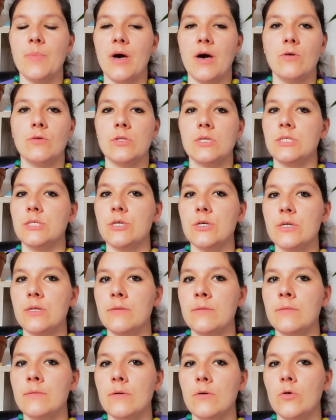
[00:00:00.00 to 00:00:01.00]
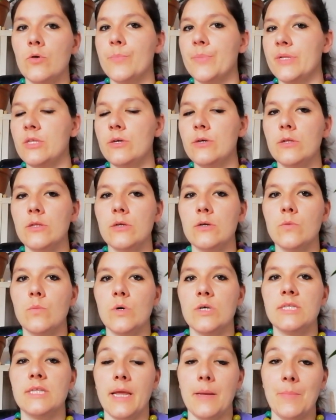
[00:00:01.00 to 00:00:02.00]
about a certain or particular
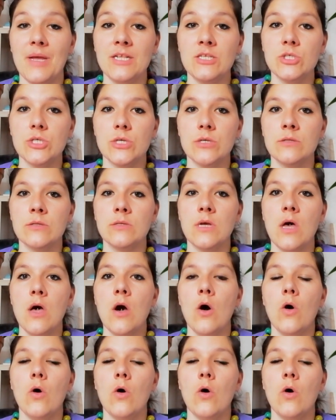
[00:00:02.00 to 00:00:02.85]
one that I mentioned,